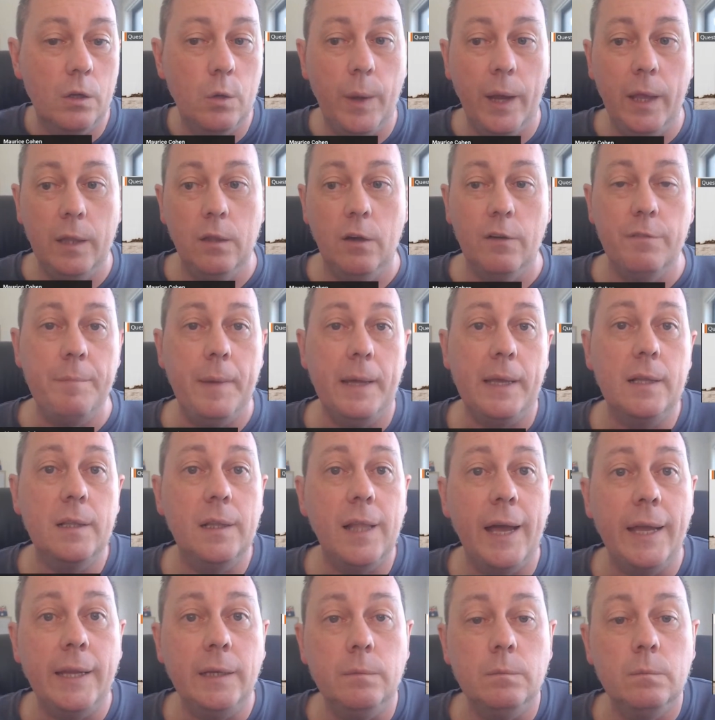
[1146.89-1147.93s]
quite a lot of my
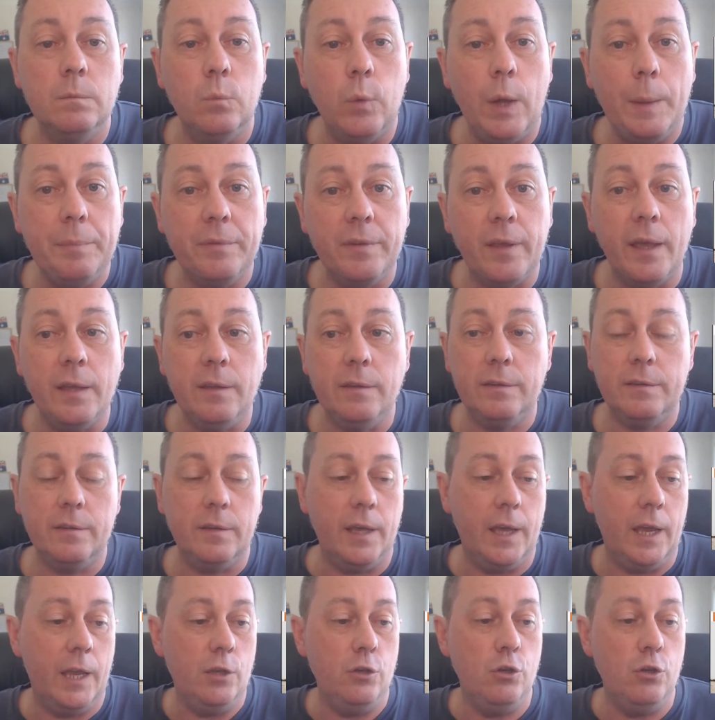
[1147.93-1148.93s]
client websites.